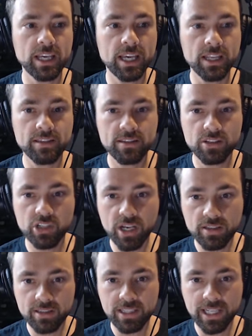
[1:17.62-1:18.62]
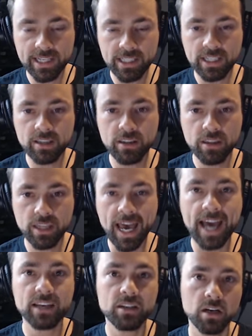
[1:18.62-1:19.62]
it's just selecting
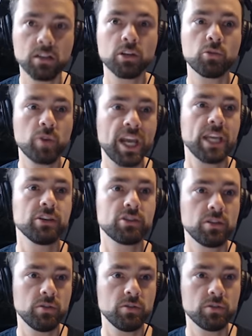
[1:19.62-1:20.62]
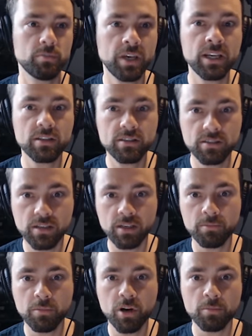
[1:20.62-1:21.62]
that color range, so those pinks
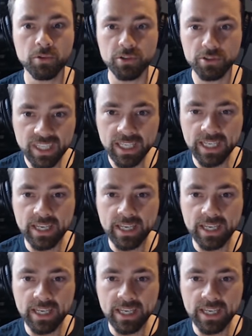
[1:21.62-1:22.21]
and purples.